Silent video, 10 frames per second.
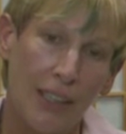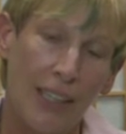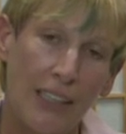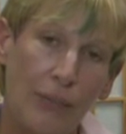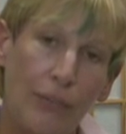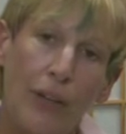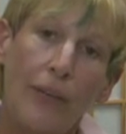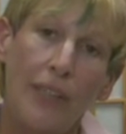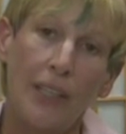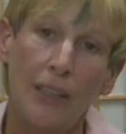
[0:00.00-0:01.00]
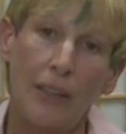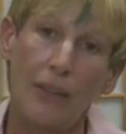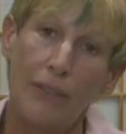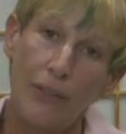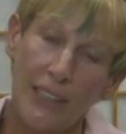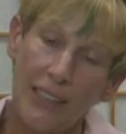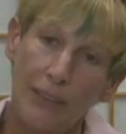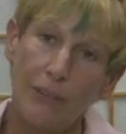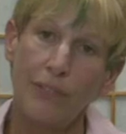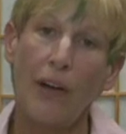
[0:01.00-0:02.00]
It's floating. Her voice is
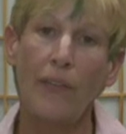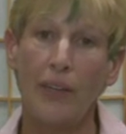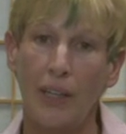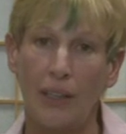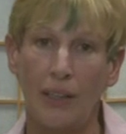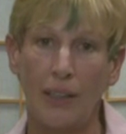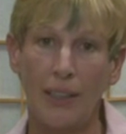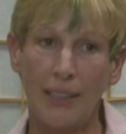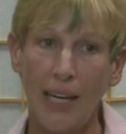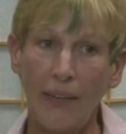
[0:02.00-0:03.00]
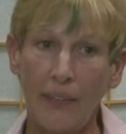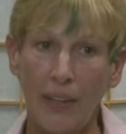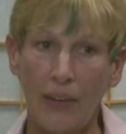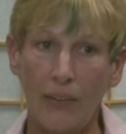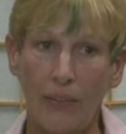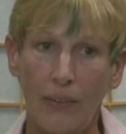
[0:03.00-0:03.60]
floating. It's out there.